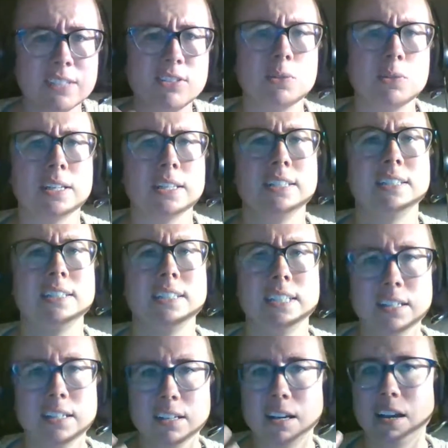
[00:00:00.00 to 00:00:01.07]
you an
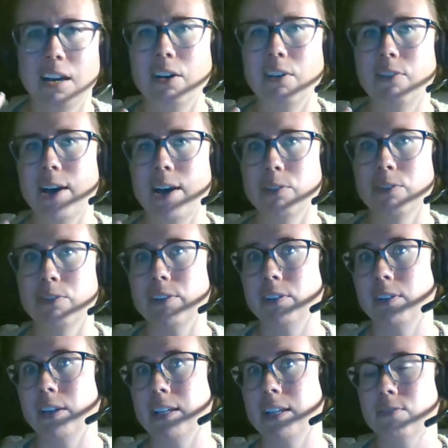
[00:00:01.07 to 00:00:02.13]
idea of how the
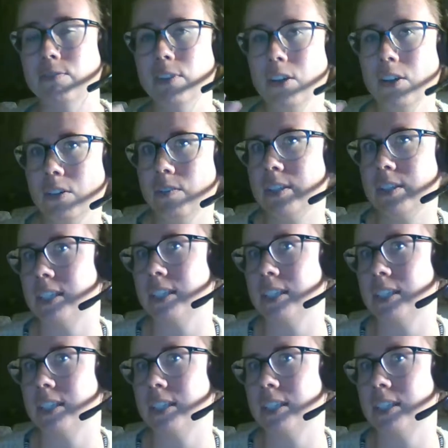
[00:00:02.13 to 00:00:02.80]
field has evolved and